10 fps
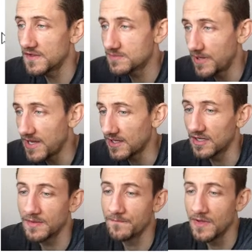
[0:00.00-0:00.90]
if it's
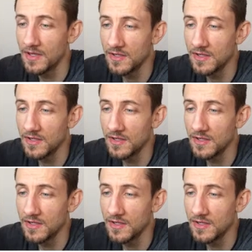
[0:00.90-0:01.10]
pink.